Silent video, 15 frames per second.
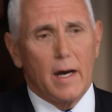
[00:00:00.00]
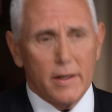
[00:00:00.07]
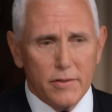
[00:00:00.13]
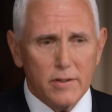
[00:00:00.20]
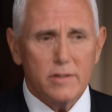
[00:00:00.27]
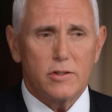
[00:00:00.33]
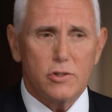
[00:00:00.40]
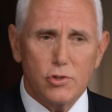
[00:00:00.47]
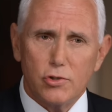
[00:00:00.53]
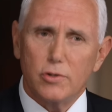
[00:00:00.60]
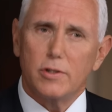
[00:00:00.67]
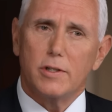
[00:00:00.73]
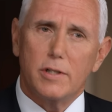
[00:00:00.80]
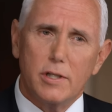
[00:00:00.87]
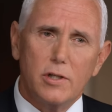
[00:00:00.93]
I think they
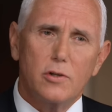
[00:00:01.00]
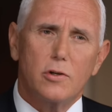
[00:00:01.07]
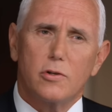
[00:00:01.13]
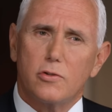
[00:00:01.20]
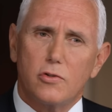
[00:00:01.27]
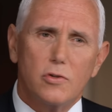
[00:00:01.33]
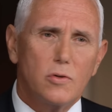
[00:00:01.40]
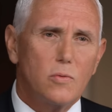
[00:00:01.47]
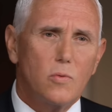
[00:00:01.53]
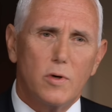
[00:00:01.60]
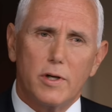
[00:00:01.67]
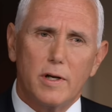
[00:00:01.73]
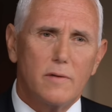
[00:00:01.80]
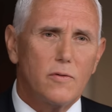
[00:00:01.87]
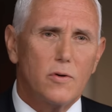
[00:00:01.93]
should adhere to
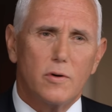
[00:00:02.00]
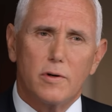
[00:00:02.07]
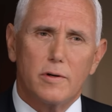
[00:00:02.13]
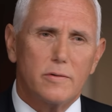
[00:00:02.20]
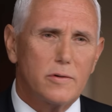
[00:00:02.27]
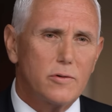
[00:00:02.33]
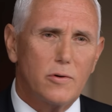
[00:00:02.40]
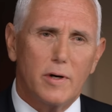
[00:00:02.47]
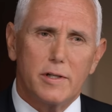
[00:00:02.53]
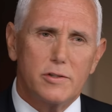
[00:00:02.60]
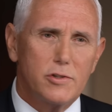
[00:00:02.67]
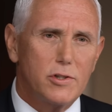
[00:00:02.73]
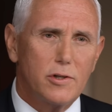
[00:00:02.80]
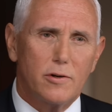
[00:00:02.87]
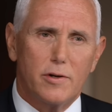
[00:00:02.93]
whatever
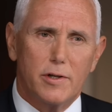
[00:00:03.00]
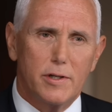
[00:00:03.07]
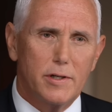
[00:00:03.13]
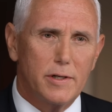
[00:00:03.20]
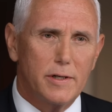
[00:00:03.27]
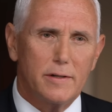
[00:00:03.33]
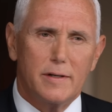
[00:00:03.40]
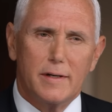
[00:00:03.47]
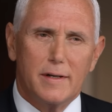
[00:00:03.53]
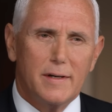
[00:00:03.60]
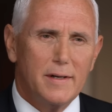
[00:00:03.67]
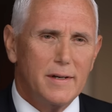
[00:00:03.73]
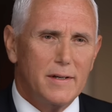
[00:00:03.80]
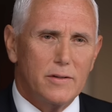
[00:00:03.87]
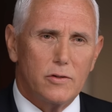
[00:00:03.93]
criteria
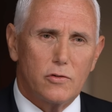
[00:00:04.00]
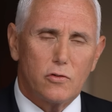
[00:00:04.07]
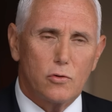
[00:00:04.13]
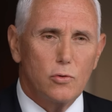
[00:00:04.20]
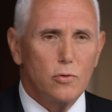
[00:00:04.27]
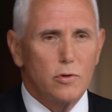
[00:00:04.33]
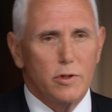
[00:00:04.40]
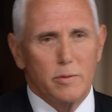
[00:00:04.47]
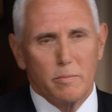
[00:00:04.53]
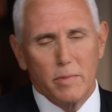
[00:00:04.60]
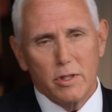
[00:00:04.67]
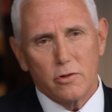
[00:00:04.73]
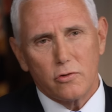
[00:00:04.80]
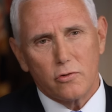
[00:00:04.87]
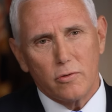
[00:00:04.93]
the school
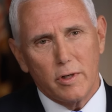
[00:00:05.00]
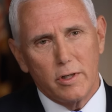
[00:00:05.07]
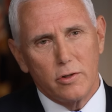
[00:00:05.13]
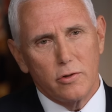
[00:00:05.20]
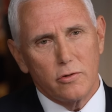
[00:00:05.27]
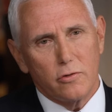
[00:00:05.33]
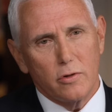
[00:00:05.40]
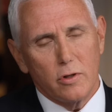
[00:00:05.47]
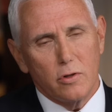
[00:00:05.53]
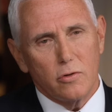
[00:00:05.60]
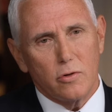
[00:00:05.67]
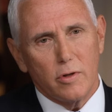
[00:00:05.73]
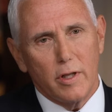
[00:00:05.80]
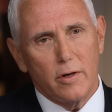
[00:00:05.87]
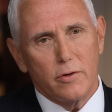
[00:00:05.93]
administrators and
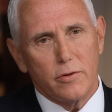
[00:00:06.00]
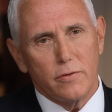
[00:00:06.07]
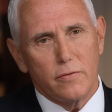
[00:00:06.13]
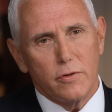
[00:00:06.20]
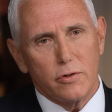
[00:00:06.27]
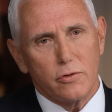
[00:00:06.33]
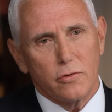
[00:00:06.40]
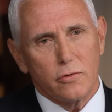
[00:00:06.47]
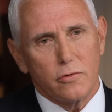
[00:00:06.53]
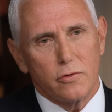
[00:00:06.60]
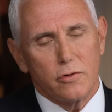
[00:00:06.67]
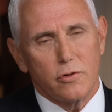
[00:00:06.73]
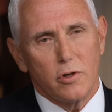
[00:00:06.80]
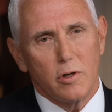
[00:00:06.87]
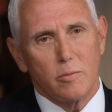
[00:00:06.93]
local health officials
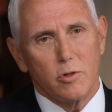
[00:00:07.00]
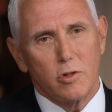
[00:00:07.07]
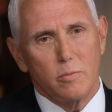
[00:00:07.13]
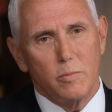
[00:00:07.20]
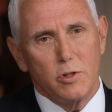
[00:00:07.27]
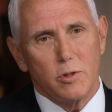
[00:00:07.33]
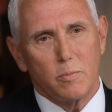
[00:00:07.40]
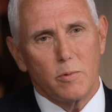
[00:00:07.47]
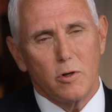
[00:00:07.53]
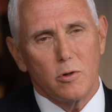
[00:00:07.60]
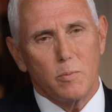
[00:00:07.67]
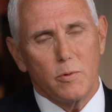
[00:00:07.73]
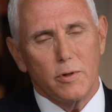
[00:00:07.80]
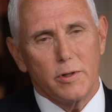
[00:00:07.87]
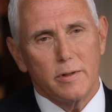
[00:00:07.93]
determine to be
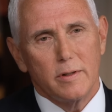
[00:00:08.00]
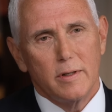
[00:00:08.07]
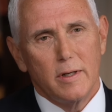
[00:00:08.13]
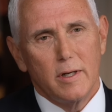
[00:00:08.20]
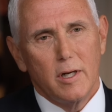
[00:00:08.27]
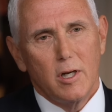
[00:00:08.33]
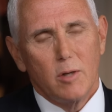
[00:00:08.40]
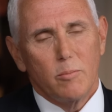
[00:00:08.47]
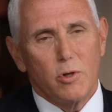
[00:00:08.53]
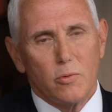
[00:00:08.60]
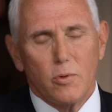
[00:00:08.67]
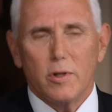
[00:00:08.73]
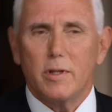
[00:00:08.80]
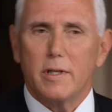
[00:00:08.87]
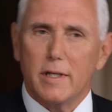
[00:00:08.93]
appropriate. But
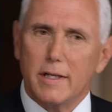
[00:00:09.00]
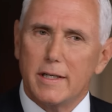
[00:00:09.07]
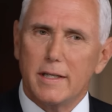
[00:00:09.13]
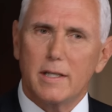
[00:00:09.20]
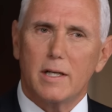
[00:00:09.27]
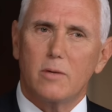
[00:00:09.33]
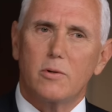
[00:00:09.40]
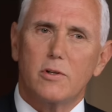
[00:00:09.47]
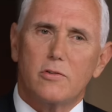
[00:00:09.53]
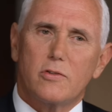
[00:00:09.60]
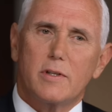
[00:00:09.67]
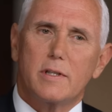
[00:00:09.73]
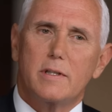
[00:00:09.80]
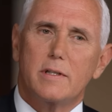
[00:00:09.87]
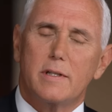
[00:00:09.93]
really, again, I want to
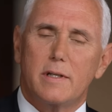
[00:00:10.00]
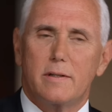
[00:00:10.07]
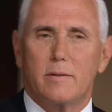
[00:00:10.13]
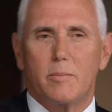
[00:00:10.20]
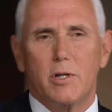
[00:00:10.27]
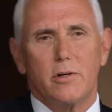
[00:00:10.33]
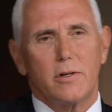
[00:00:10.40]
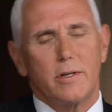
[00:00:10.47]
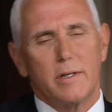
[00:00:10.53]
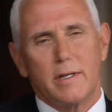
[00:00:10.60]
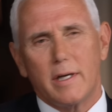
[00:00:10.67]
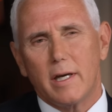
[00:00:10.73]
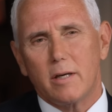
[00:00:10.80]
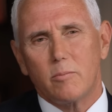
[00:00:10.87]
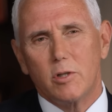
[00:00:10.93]
say the American
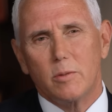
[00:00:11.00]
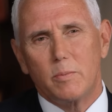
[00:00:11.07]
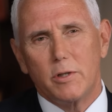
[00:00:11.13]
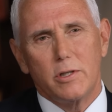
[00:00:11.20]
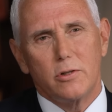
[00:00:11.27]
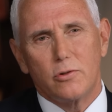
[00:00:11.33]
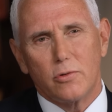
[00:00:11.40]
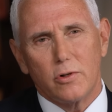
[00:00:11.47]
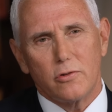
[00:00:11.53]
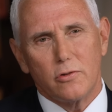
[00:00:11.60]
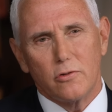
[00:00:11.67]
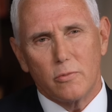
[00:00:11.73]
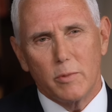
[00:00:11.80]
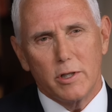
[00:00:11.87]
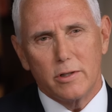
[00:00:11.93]
Academy of
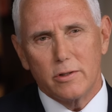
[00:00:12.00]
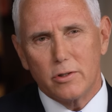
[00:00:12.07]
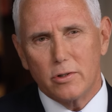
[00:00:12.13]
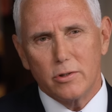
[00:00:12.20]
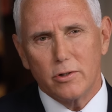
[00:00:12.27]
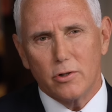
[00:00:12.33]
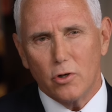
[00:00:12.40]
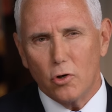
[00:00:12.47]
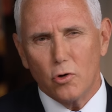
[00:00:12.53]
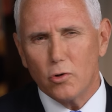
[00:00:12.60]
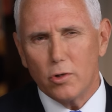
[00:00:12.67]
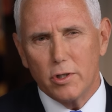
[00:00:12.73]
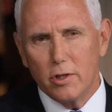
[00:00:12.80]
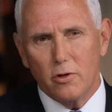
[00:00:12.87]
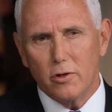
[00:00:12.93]
Pediatricians made it clear
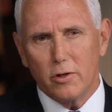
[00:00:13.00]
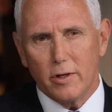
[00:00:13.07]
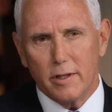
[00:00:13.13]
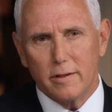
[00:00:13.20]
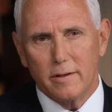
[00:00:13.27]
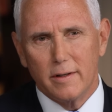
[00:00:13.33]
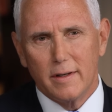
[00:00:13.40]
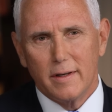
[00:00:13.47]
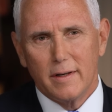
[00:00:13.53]
early on